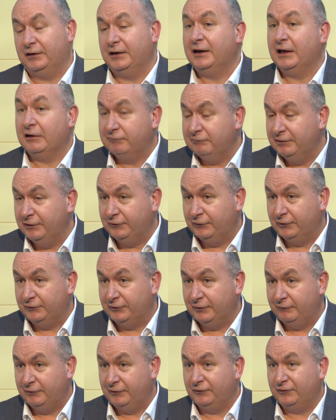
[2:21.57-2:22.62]
And our research
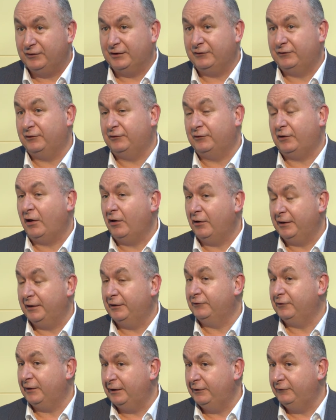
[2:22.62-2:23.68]
evidence that's as high
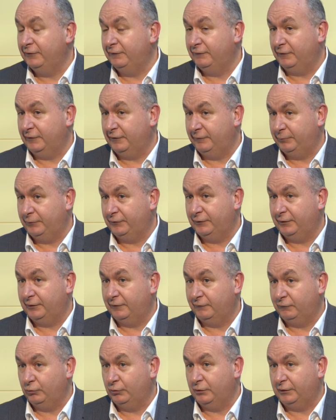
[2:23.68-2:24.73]
as 85%
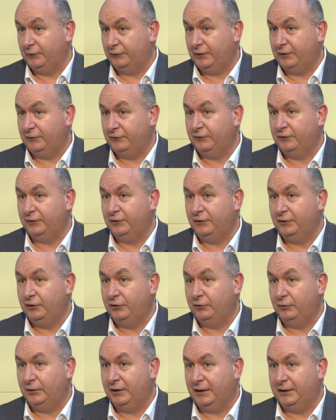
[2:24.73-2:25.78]
of organisations in the
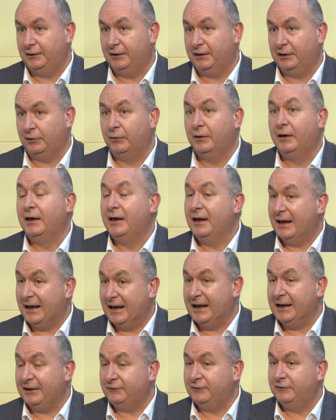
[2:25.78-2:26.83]
UK now
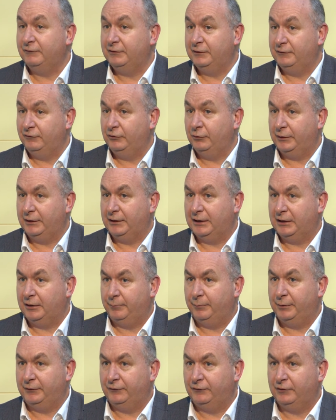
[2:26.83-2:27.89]
actively viewing
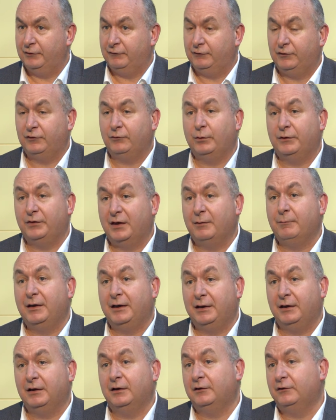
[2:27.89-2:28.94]
cloud-based services when they're
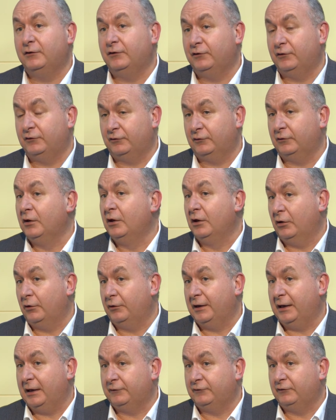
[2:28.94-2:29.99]
making a decision on
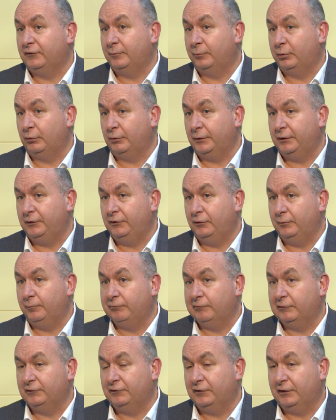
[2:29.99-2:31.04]
how to deploy a new
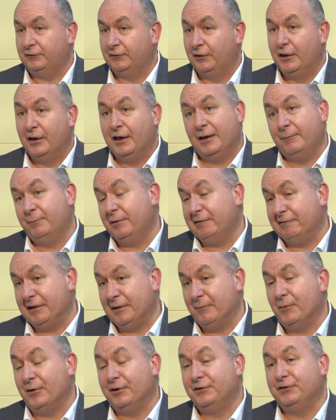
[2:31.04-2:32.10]
project. And bearing
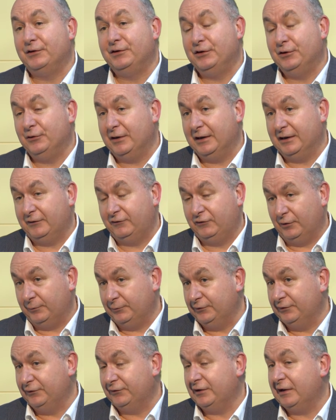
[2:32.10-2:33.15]
in mind that UK
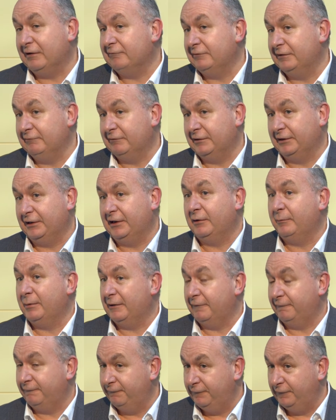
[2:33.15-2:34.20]
adoption is currently running at
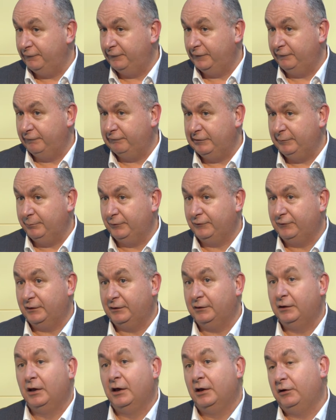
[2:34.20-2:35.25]
about 53%,
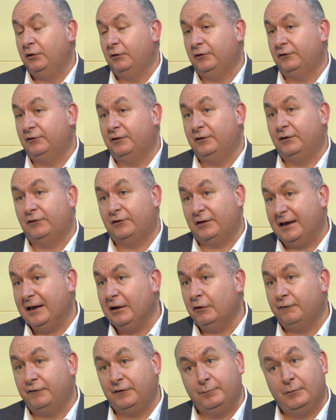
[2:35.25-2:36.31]
you can see there's a
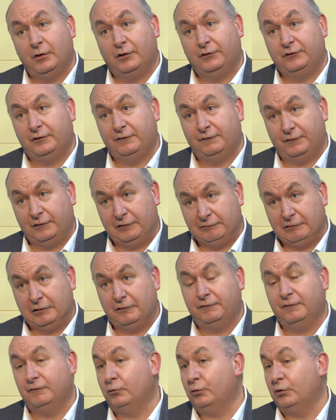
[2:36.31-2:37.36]
healthy margin for
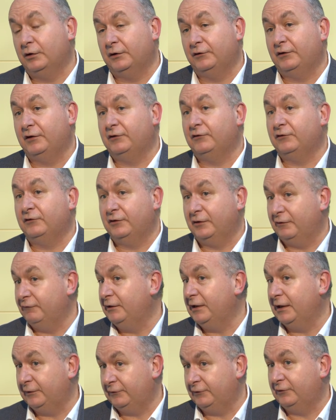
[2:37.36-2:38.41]
growth of organisations that have
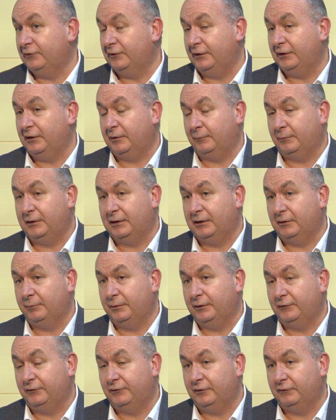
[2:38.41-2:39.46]
yet to take up
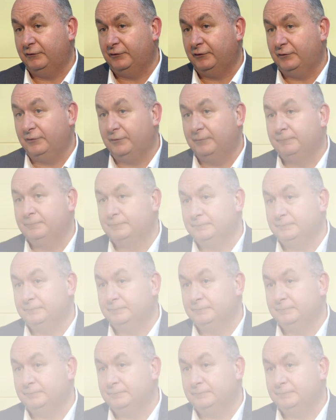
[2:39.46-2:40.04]
cloud-based services.